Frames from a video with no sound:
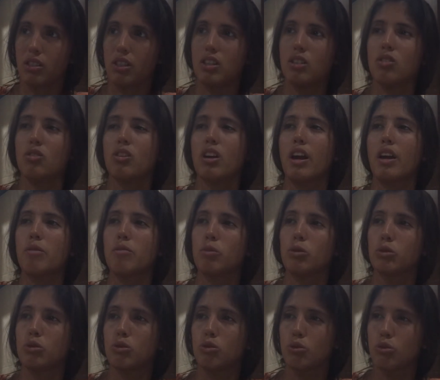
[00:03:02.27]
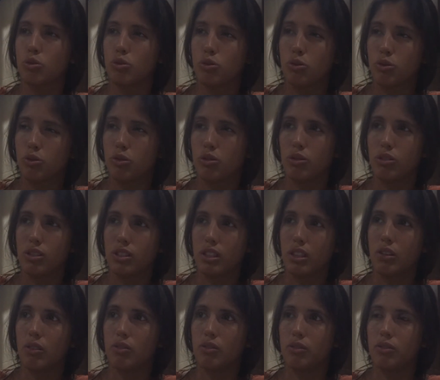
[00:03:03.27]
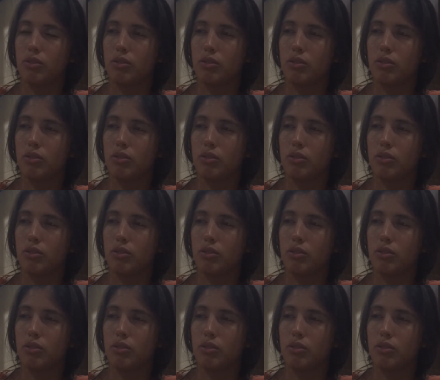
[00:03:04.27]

you're able to soothe yourself,